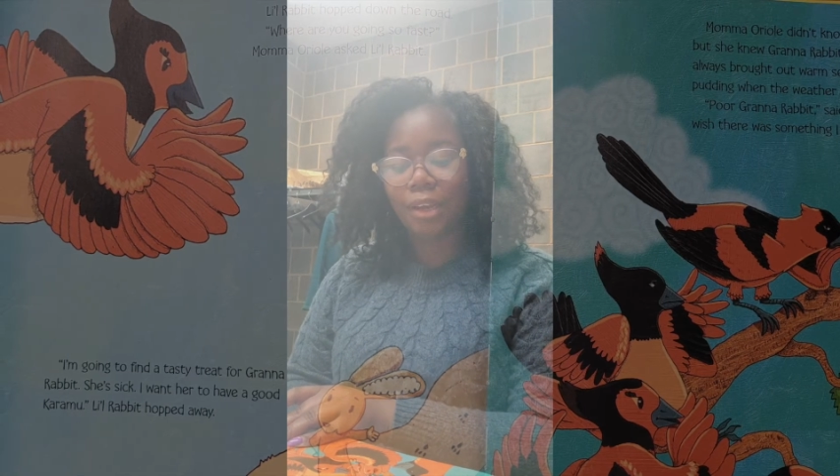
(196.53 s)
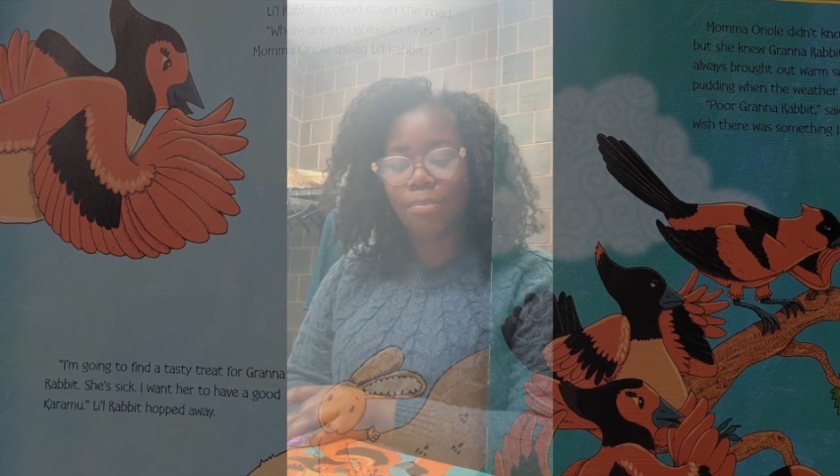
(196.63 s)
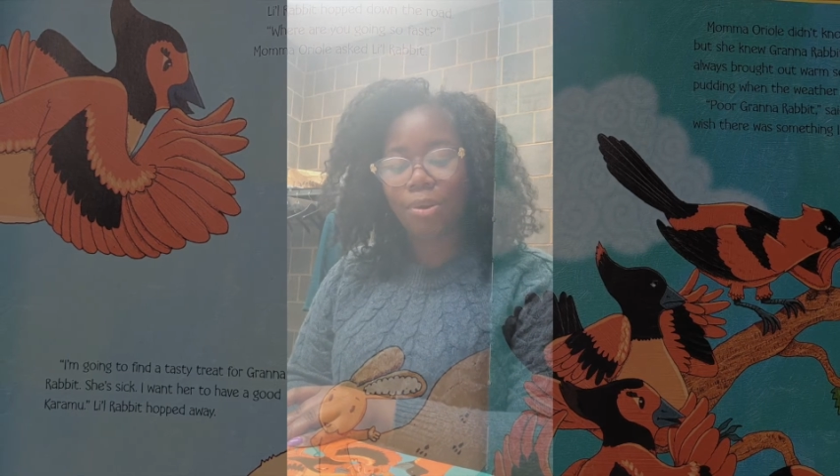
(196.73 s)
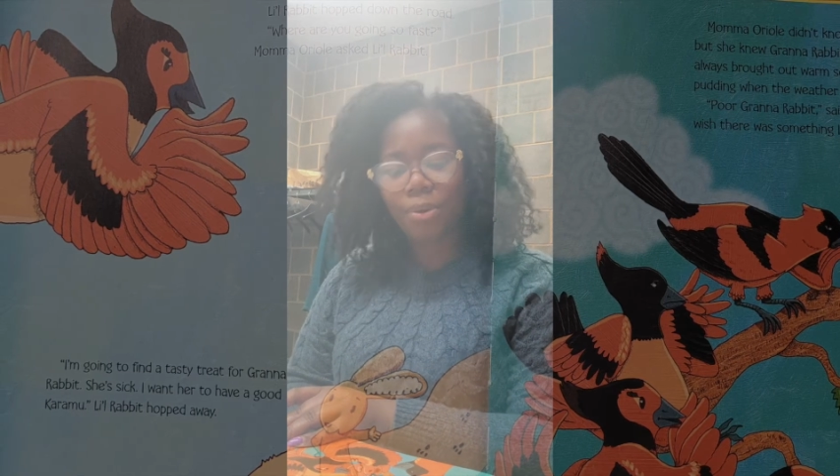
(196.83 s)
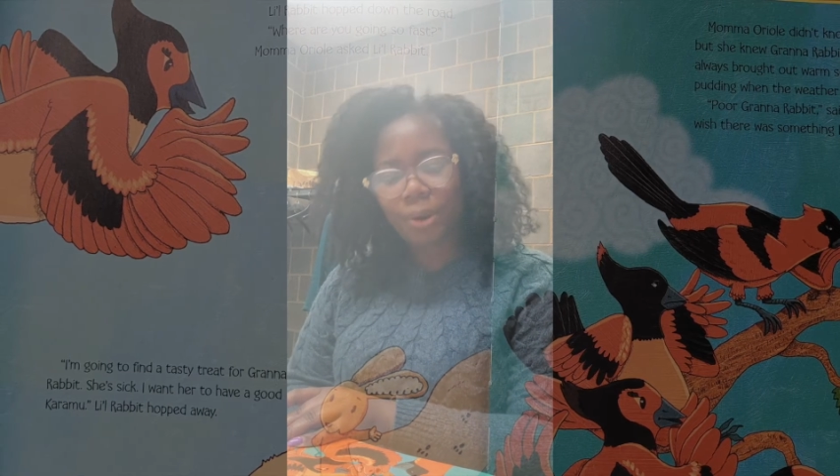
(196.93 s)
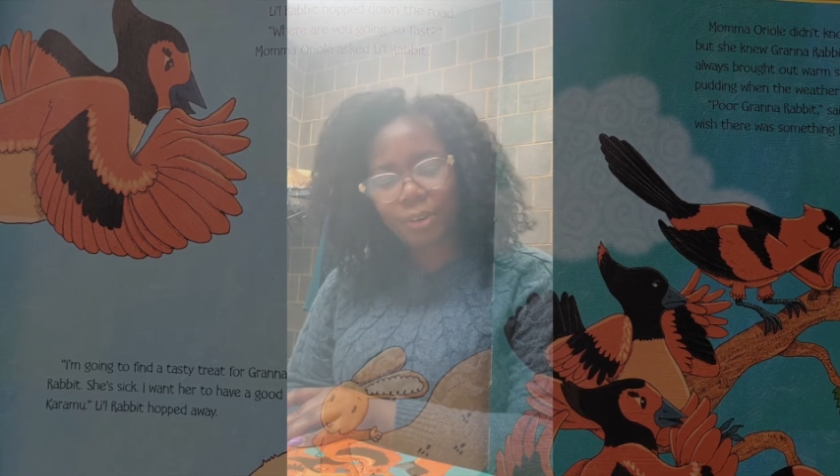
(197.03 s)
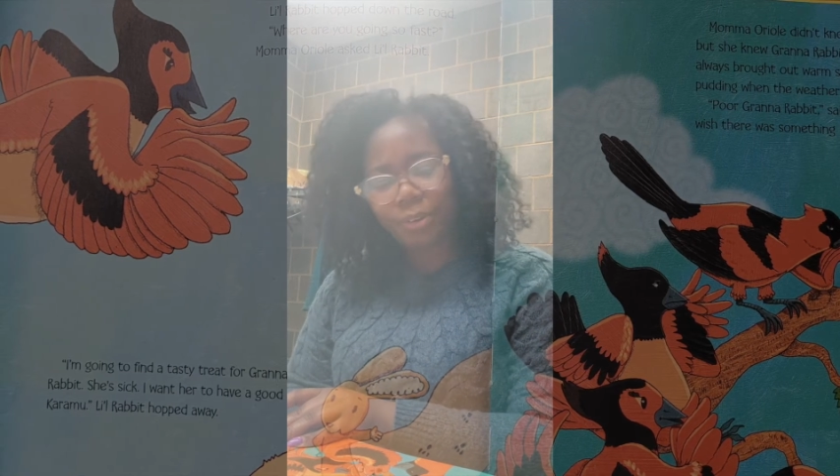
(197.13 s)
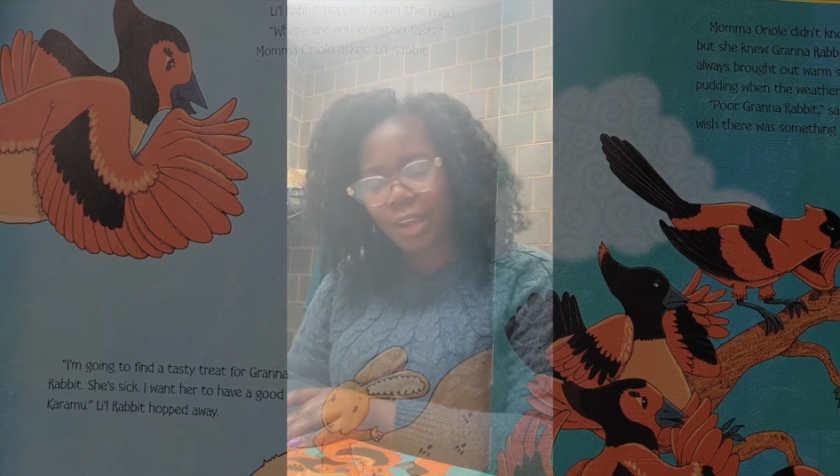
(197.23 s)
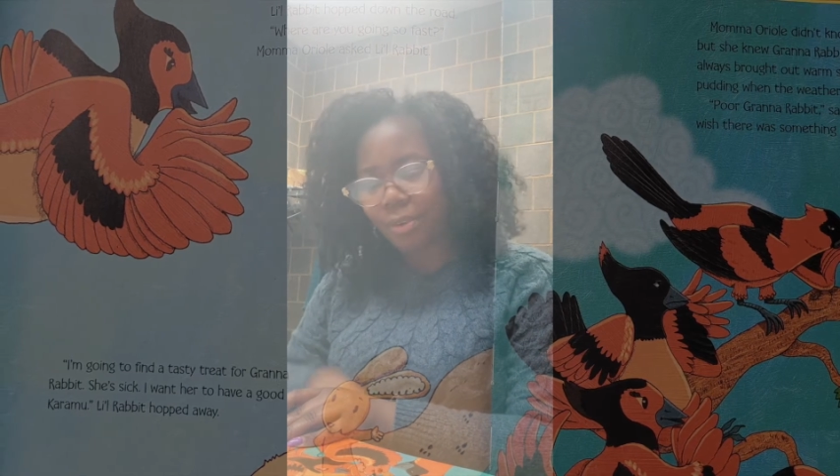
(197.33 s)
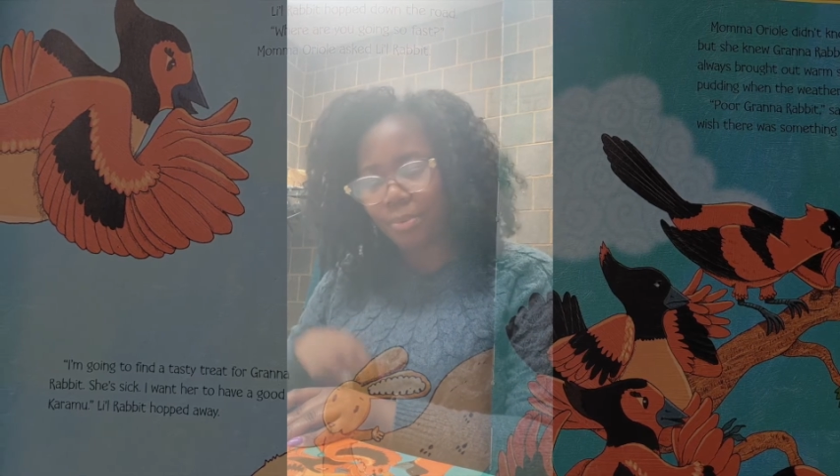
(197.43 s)
Poor
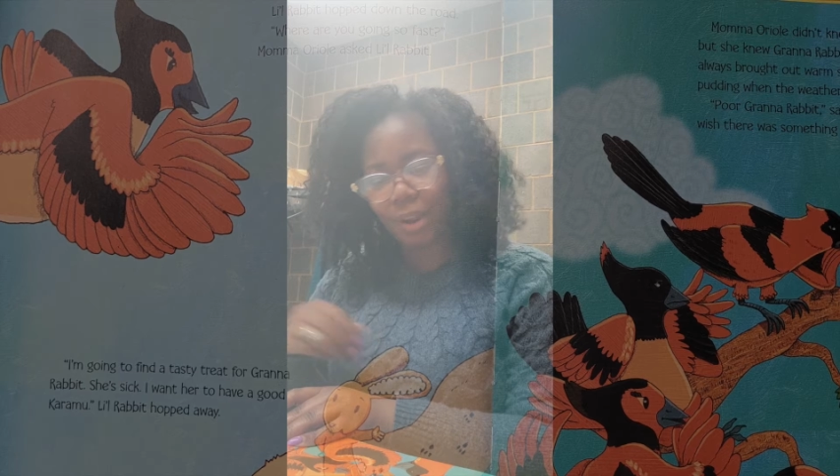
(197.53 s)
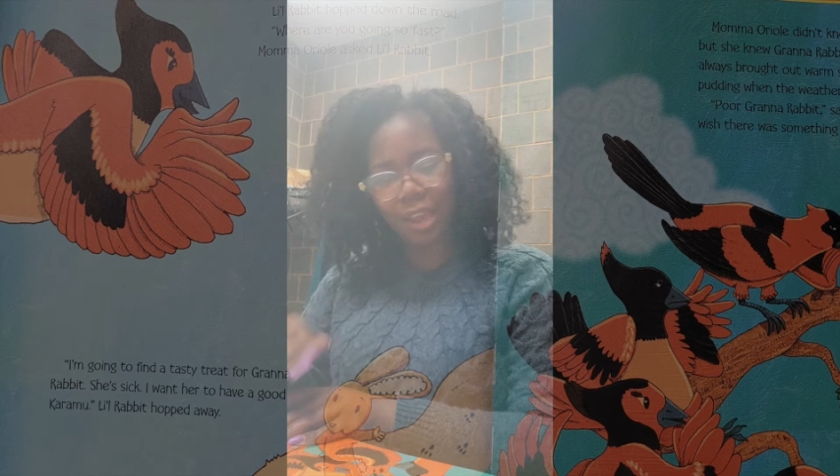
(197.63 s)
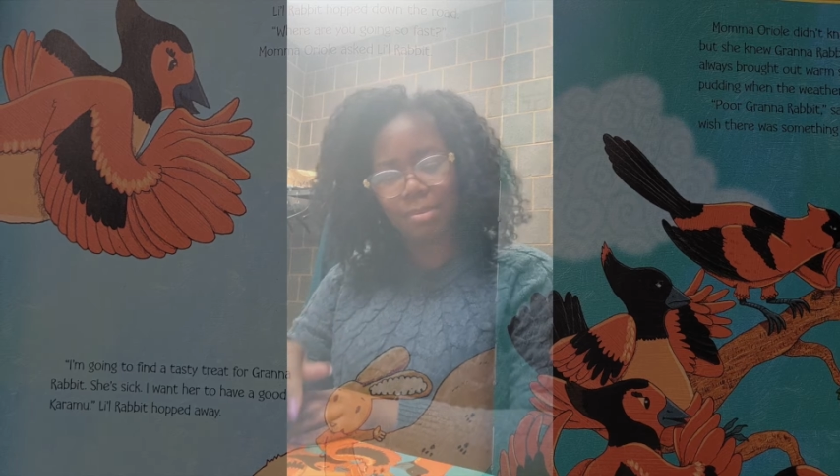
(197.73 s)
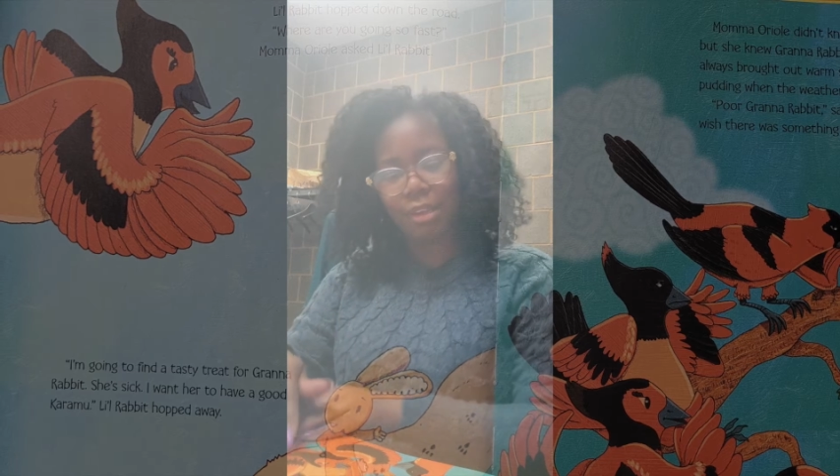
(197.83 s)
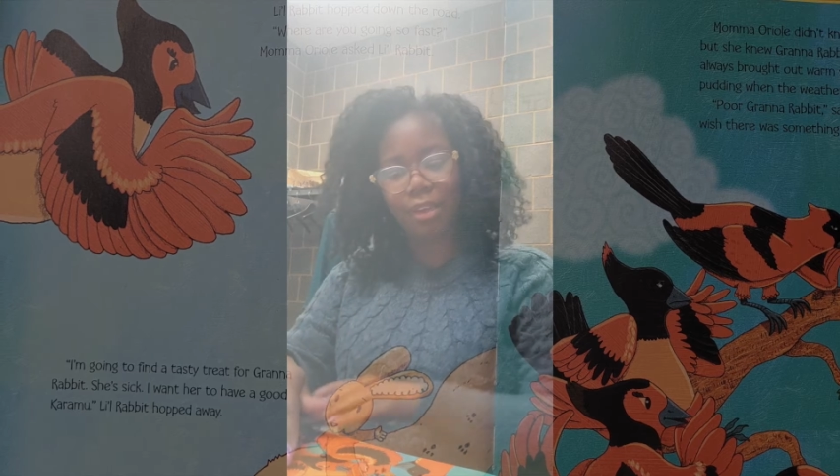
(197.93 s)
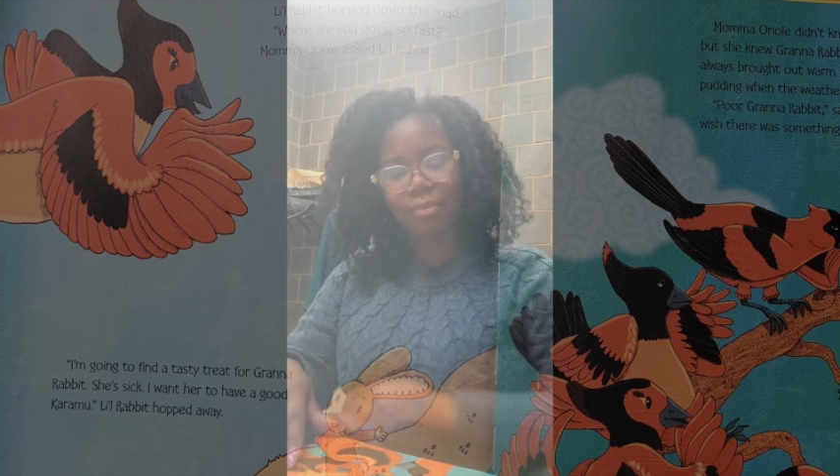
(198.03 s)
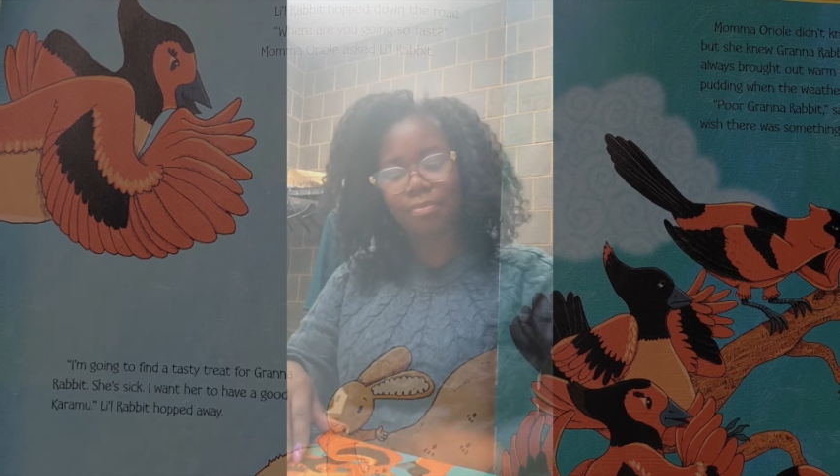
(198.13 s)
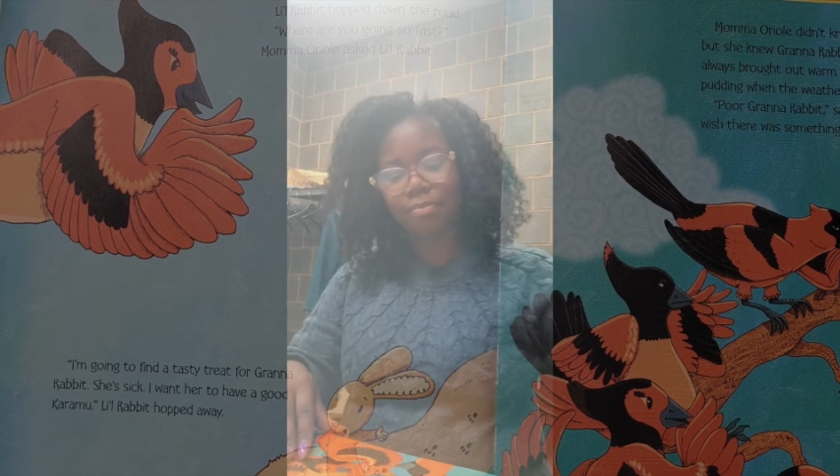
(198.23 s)
Grandma Rabbit,